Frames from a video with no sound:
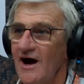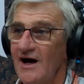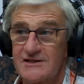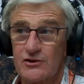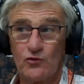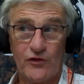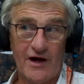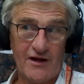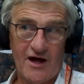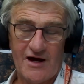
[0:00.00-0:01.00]
I saw that
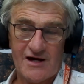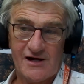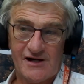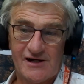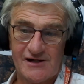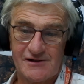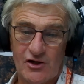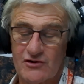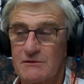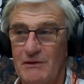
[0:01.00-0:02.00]

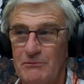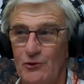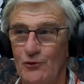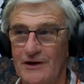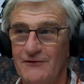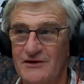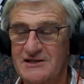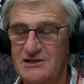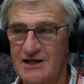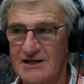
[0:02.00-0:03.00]
lots of people in the
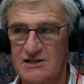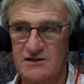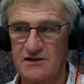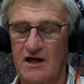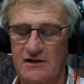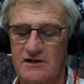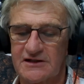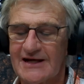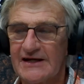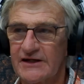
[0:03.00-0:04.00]
States
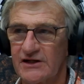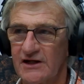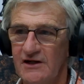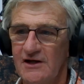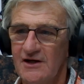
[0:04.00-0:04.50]
and Canada